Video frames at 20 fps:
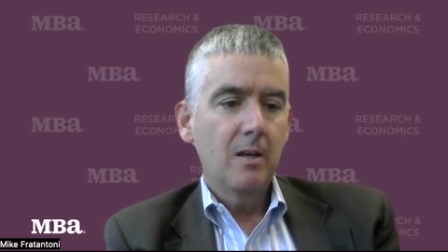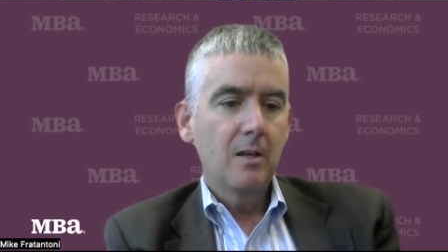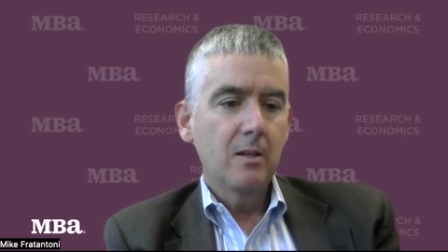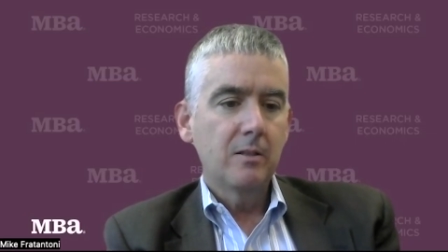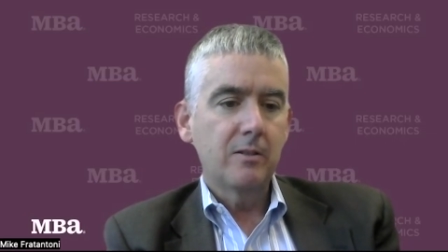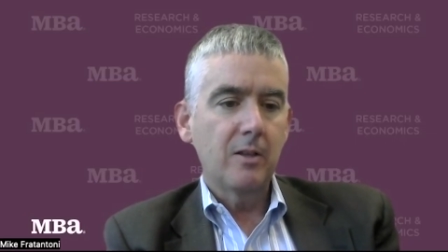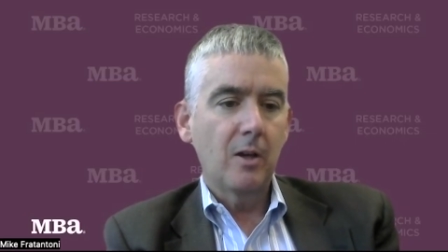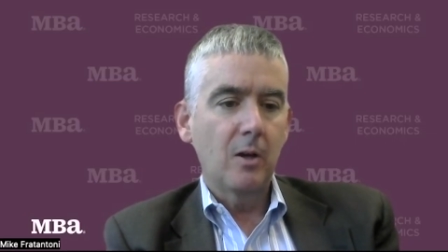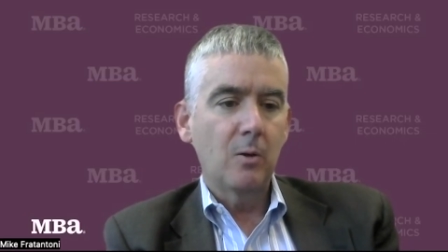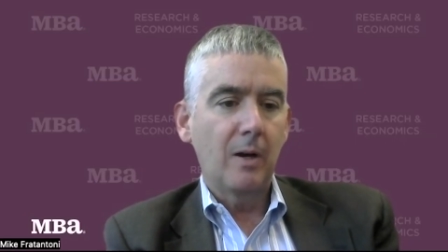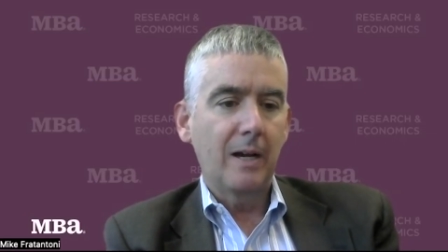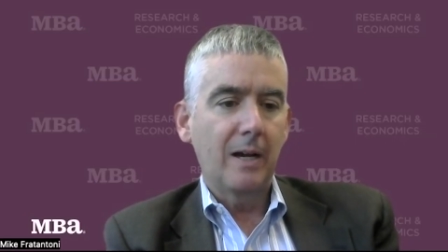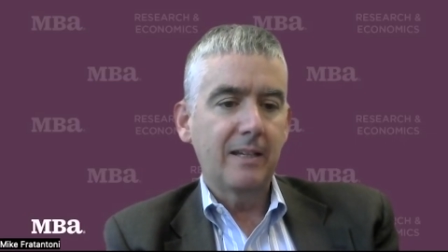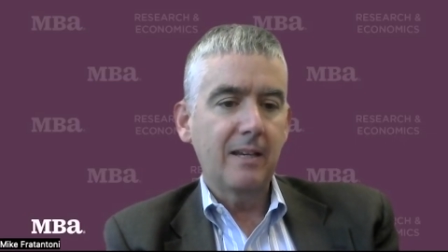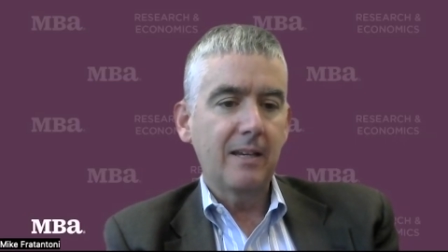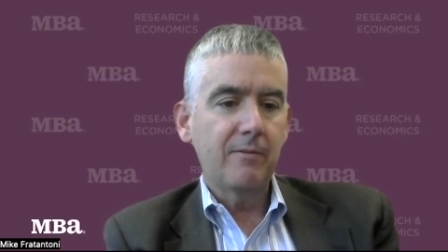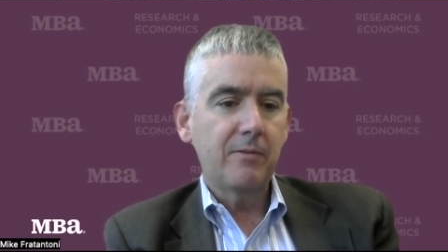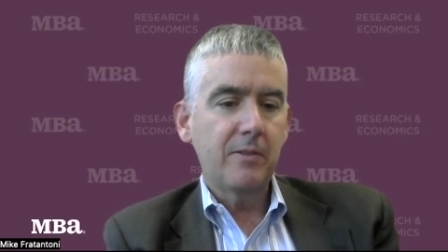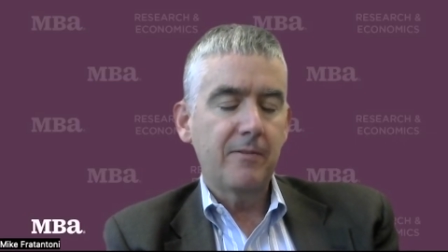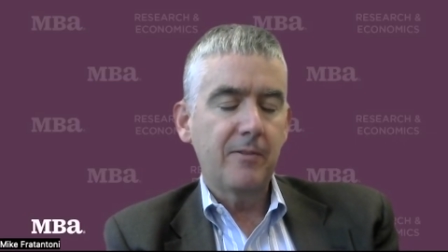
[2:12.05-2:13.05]
So I
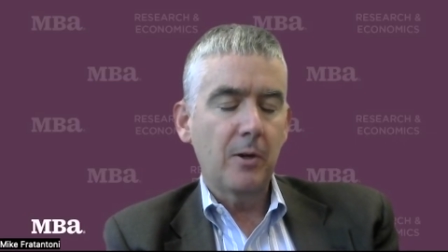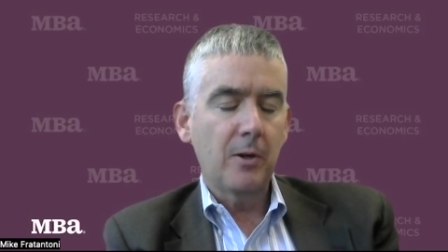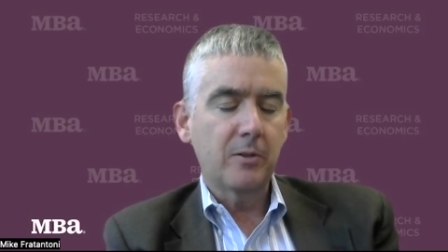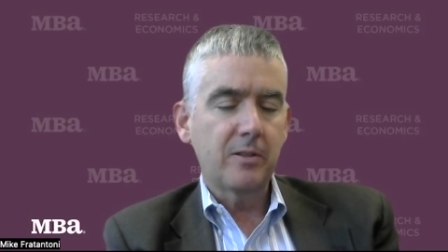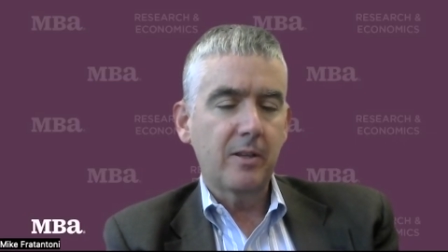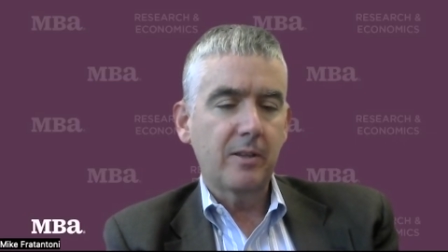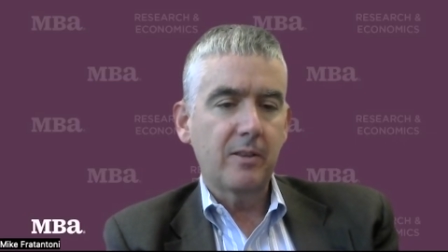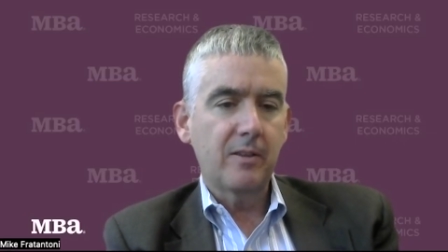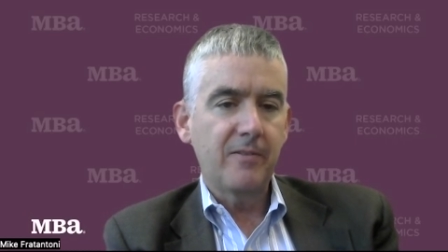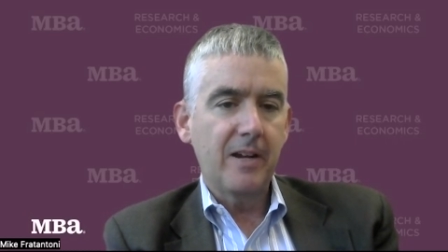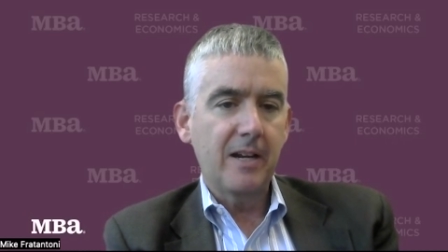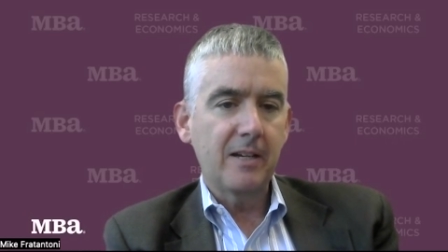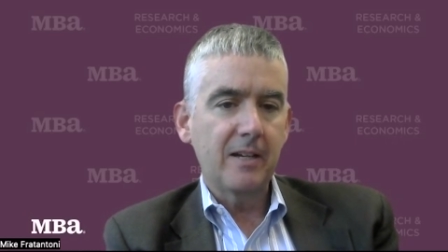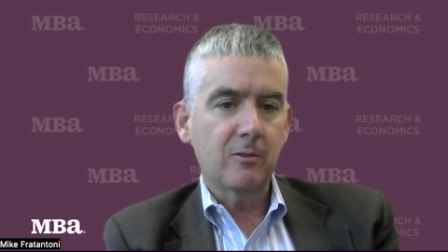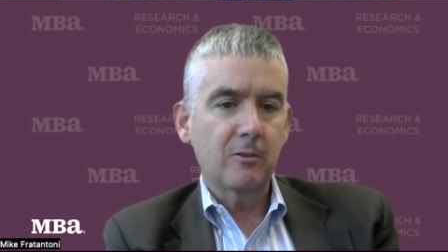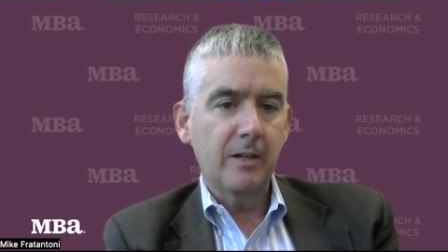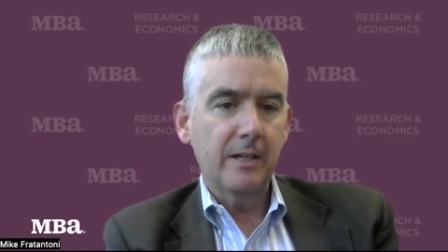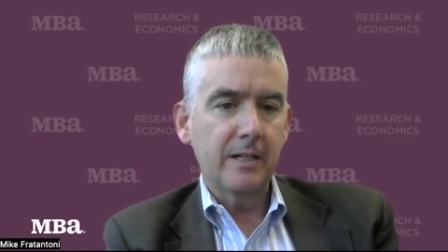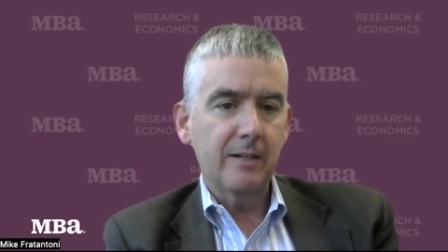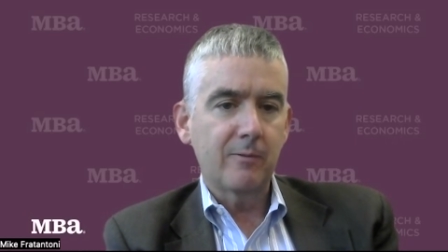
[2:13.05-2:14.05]
give the folks at the Fed
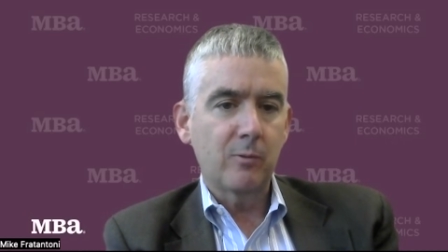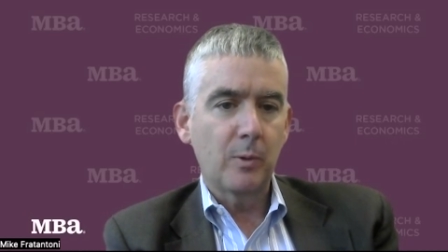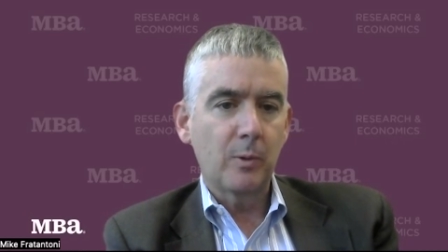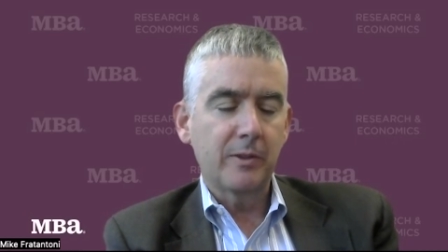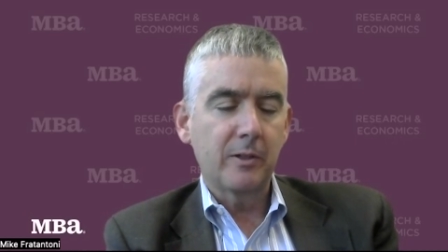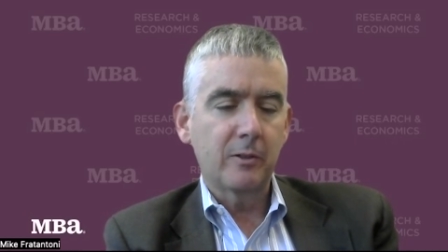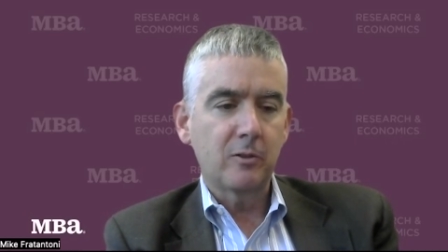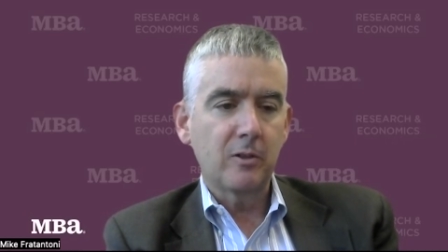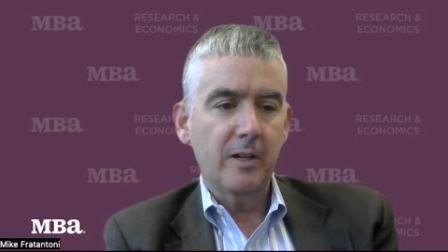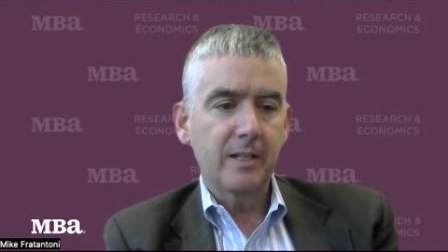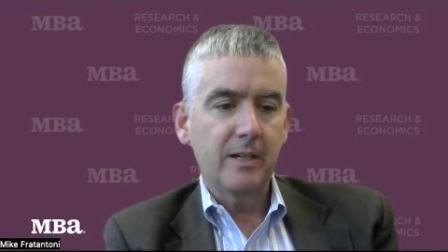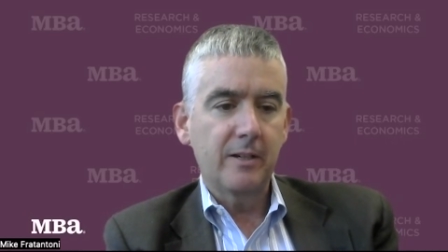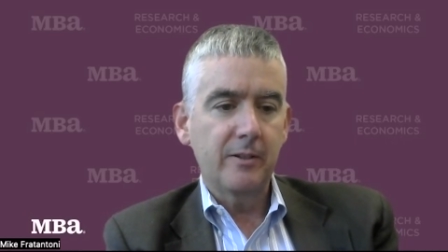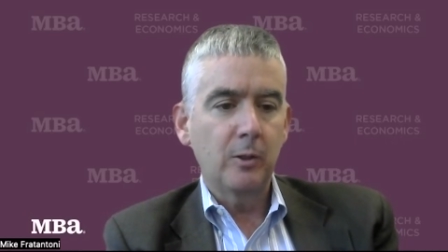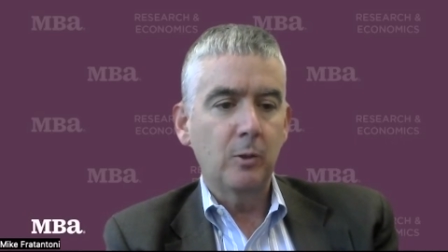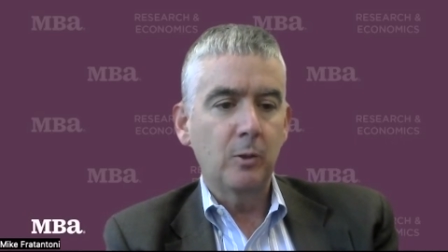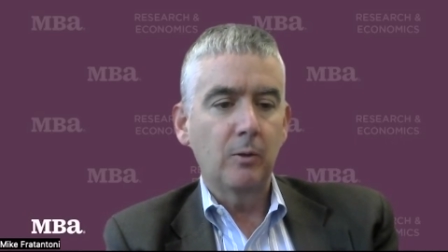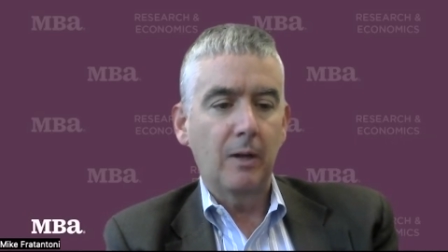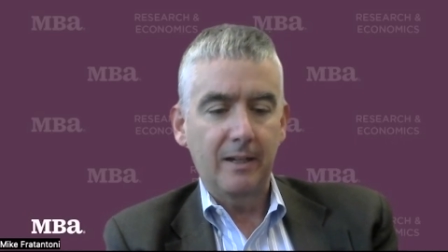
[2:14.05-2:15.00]
credit for what they're trying to do.